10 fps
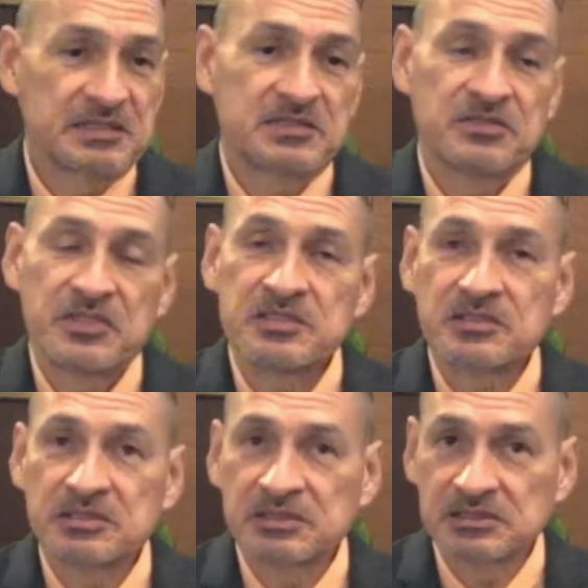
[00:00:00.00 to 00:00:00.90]
as the
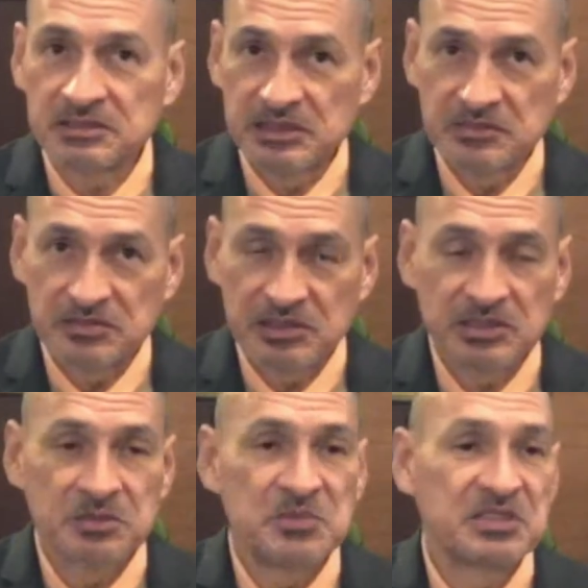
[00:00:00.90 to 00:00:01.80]
physical
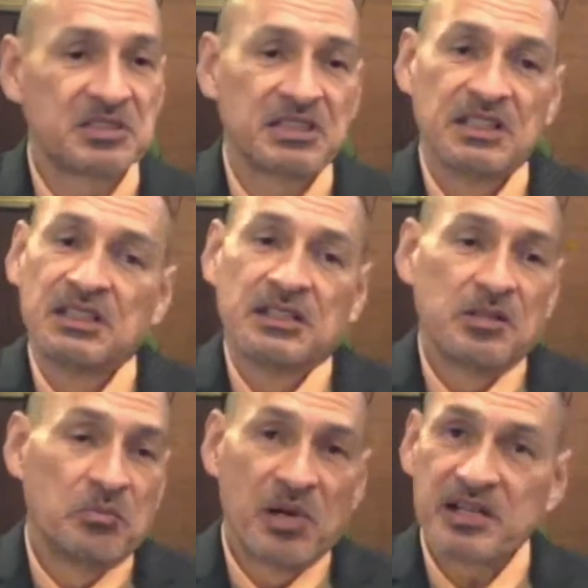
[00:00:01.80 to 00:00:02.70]
environment,
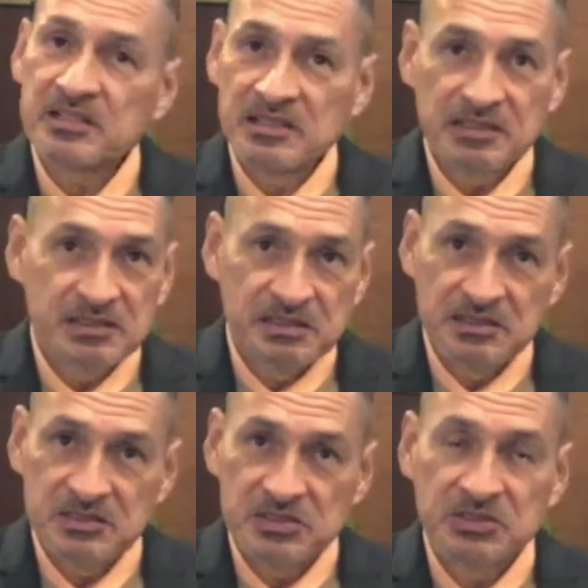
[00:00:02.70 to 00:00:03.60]
marketing
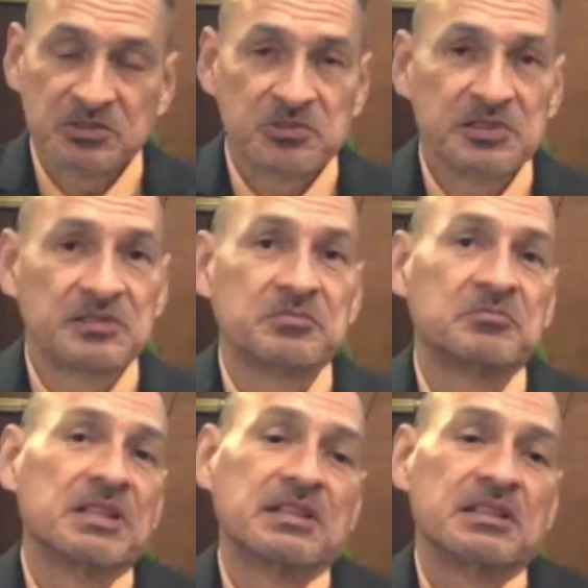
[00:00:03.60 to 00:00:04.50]
to
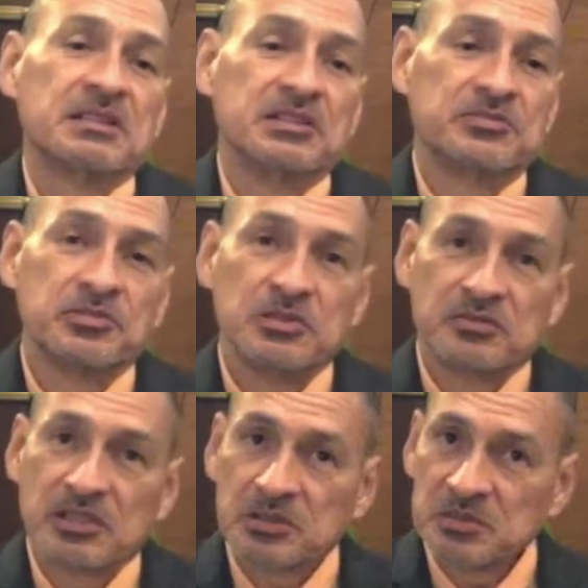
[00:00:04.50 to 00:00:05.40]
children, the food
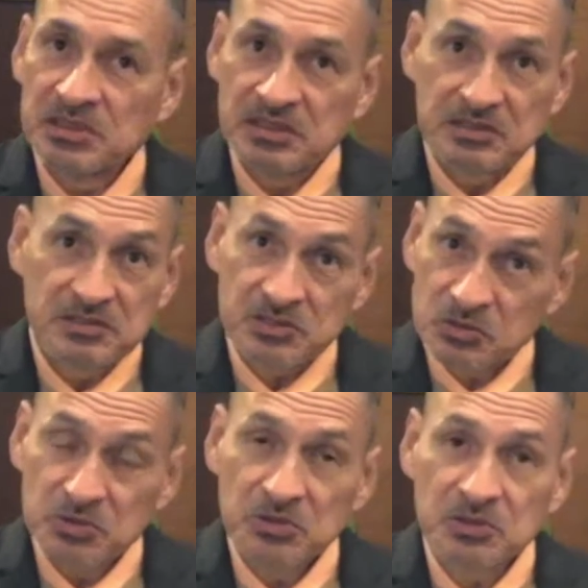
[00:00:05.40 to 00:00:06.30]
environment in
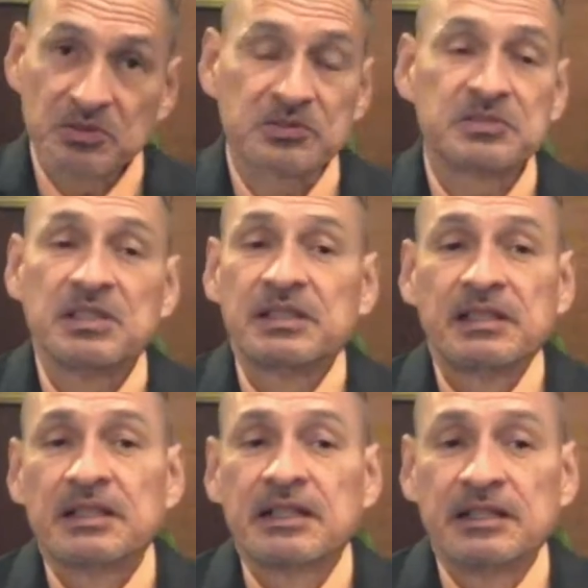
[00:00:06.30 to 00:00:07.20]
schools,
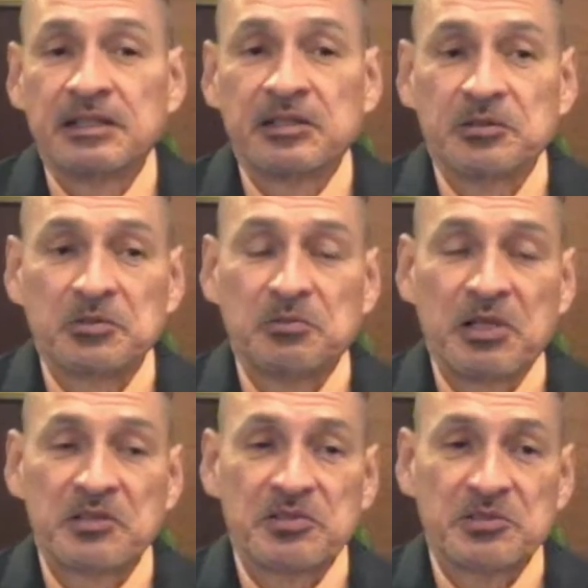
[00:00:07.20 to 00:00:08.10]

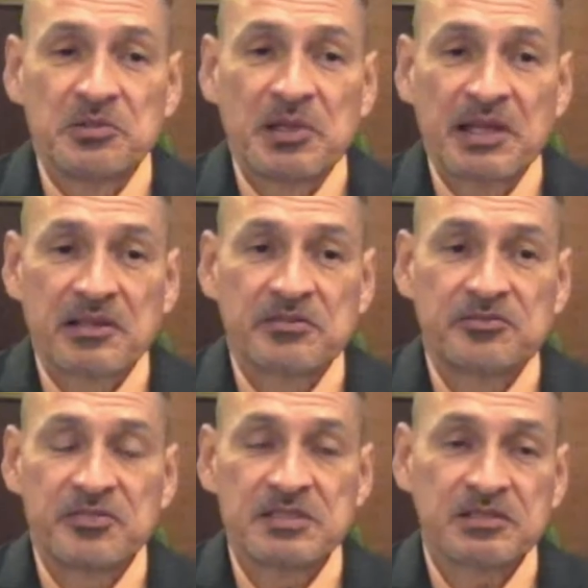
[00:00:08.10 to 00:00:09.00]
whether you have
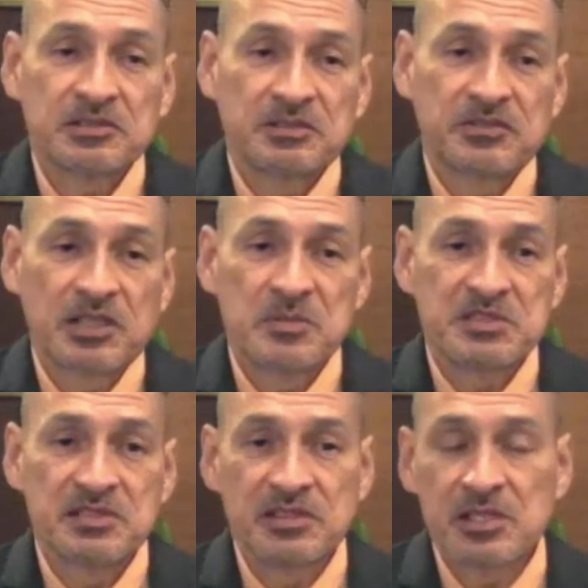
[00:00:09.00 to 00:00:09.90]
physical
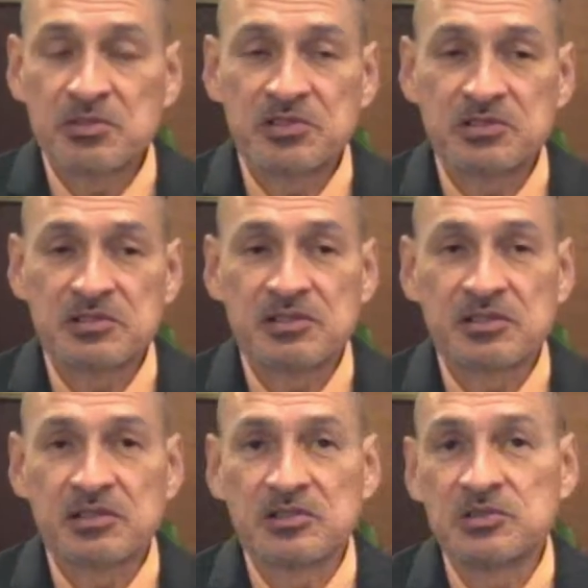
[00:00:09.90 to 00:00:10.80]
environments in neighborhoods that
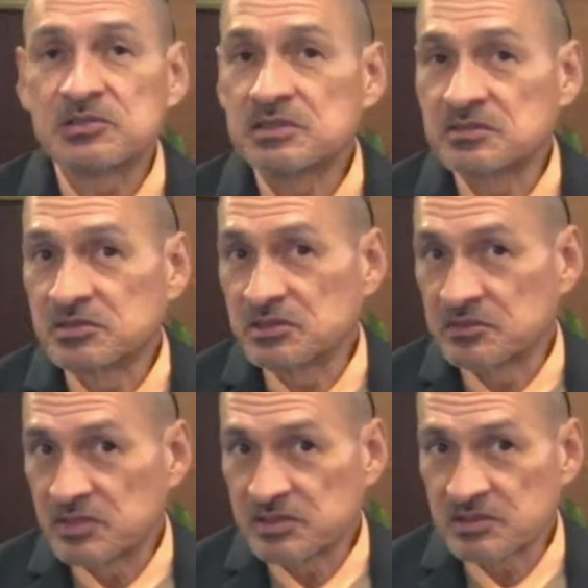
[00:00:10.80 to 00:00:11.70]
are conducive to
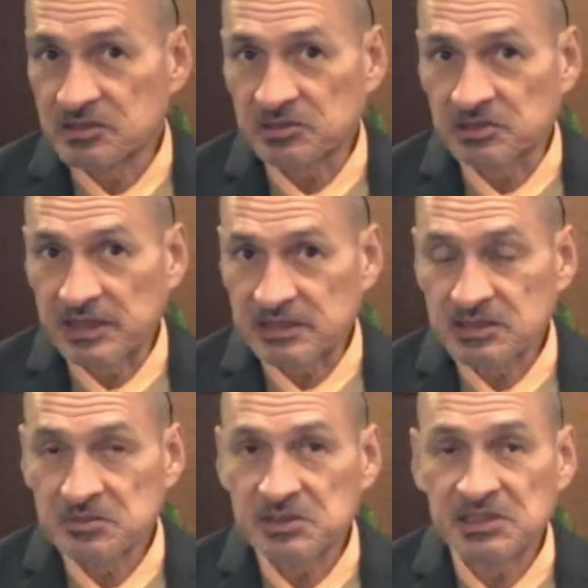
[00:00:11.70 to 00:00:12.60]
physical
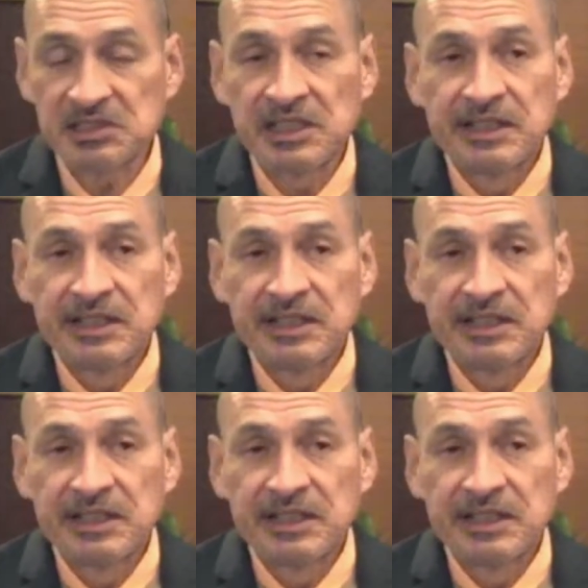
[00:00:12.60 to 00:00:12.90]
activity,